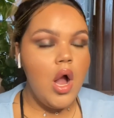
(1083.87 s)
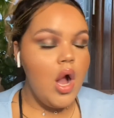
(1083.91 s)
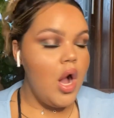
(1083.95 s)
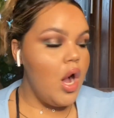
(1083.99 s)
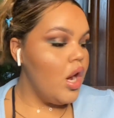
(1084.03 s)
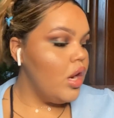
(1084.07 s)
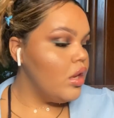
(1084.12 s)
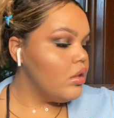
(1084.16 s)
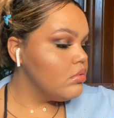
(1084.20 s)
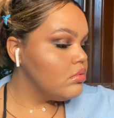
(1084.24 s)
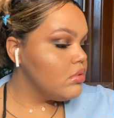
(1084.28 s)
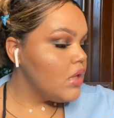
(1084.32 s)

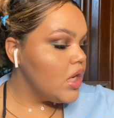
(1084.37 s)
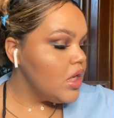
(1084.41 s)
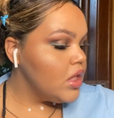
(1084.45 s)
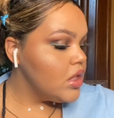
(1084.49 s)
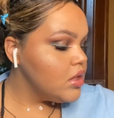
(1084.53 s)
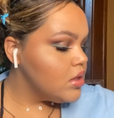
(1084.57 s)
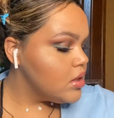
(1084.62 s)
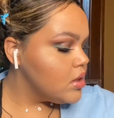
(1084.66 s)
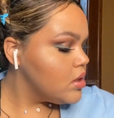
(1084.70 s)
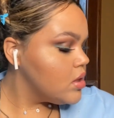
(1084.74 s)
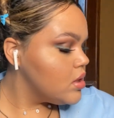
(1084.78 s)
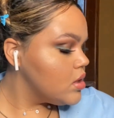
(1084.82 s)
All right,
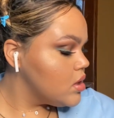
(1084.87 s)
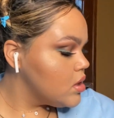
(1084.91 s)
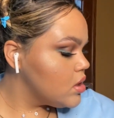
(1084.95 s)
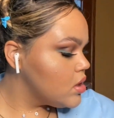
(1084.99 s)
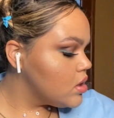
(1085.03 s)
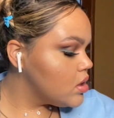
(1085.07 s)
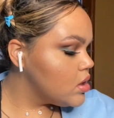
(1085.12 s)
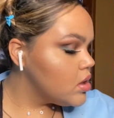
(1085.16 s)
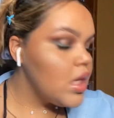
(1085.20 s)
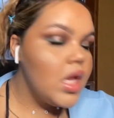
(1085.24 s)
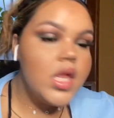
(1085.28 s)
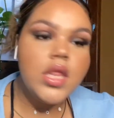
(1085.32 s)

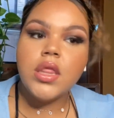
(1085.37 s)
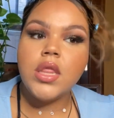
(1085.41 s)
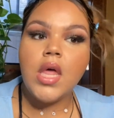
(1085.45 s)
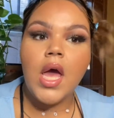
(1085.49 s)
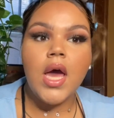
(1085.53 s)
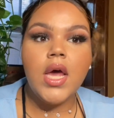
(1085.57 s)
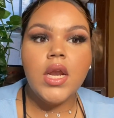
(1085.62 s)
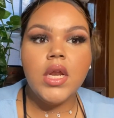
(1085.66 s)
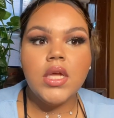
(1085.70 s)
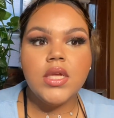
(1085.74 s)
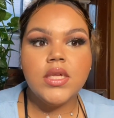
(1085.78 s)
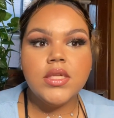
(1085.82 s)
and
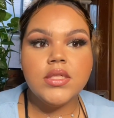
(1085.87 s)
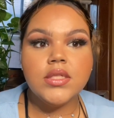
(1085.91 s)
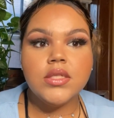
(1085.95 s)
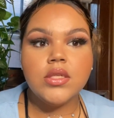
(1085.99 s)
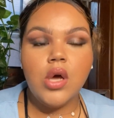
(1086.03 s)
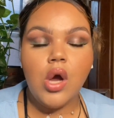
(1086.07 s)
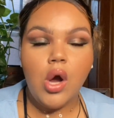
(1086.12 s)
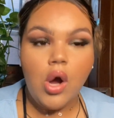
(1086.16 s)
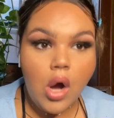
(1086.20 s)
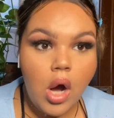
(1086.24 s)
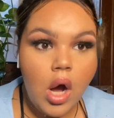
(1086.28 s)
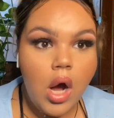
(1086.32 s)
that is
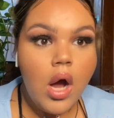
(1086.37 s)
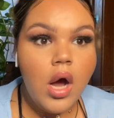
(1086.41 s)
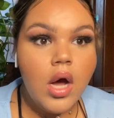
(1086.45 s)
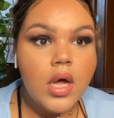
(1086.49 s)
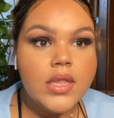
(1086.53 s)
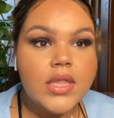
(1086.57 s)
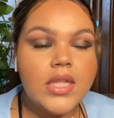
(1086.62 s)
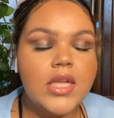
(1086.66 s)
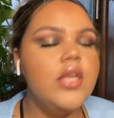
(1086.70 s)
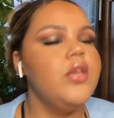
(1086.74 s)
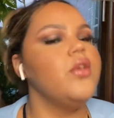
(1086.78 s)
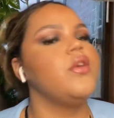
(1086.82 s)
all.
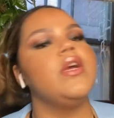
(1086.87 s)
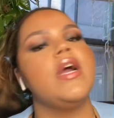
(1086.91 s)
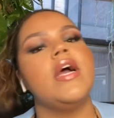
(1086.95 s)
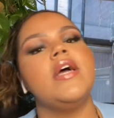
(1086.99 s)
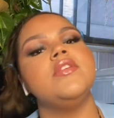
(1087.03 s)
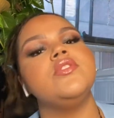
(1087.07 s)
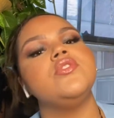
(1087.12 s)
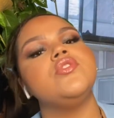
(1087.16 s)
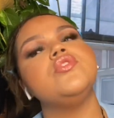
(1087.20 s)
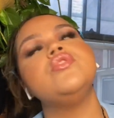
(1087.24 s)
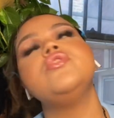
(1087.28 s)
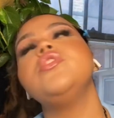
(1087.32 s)
Thank you
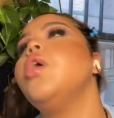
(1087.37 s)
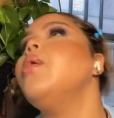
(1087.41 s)
guys so